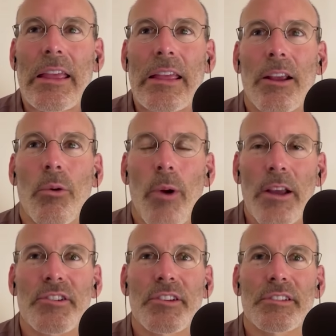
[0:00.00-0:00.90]

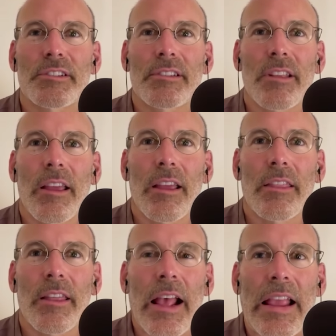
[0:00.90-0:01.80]
questions
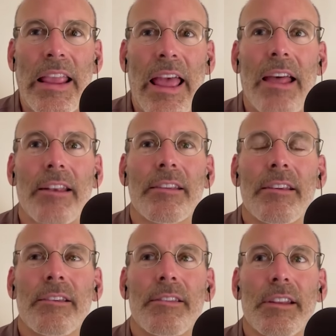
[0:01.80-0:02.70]
that I get
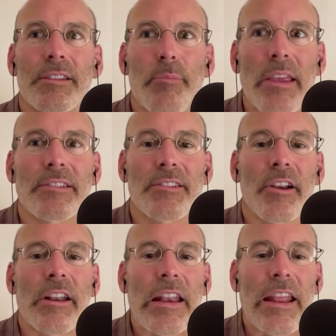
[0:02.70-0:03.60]
that is based
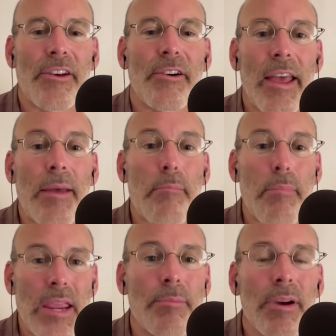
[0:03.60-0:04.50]
on an internet
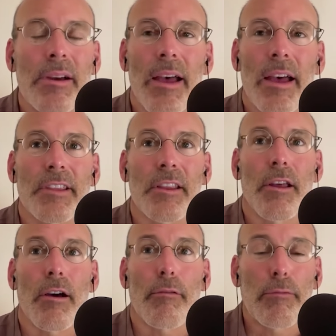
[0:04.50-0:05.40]
meme as in
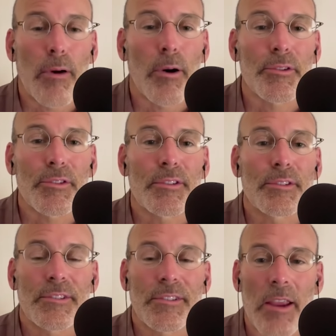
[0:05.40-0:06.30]
a false
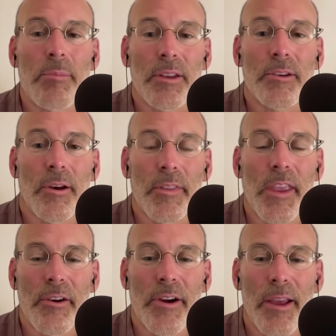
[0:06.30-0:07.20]
statement on the
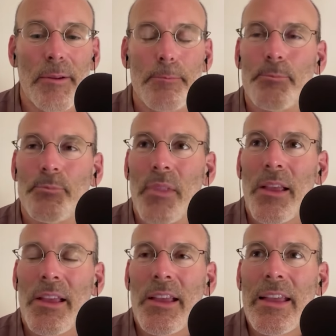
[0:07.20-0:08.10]
internet
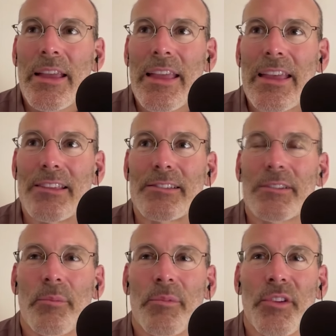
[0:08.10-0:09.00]

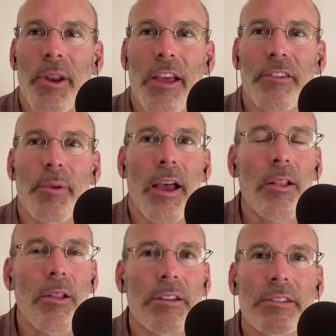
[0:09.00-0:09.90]
is somebody asked me, how
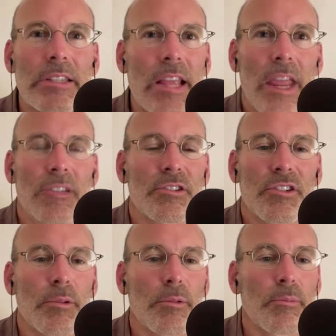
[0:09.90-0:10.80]
long does it take
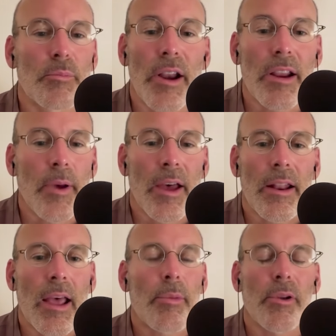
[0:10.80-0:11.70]
to break a bad
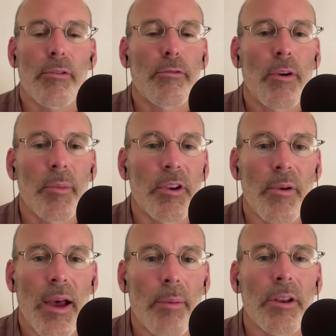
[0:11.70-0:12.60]
habit or form a new
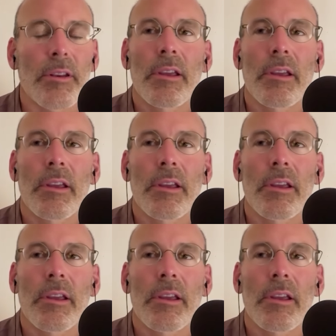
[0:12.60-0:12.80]
habit?